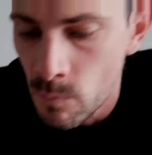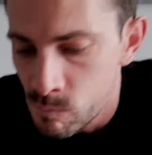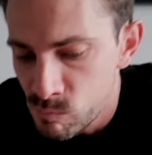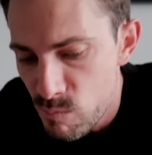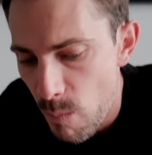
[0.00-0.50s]

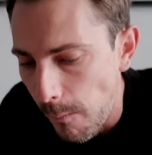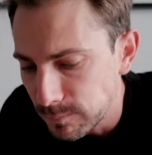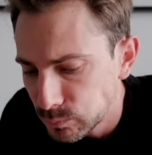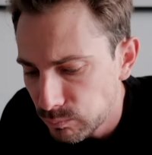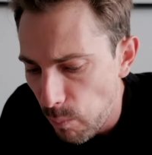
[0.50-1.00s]
Mmm.
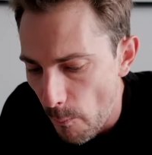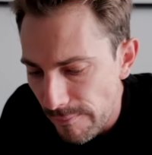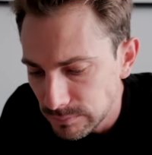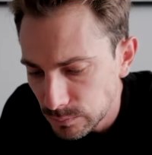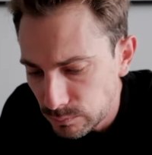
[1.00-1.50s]

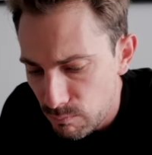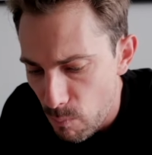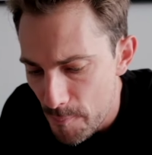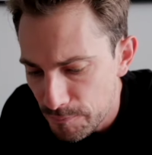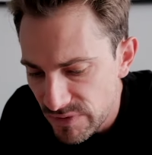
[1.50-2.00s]
What do you
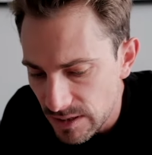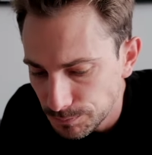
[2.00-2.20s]
think?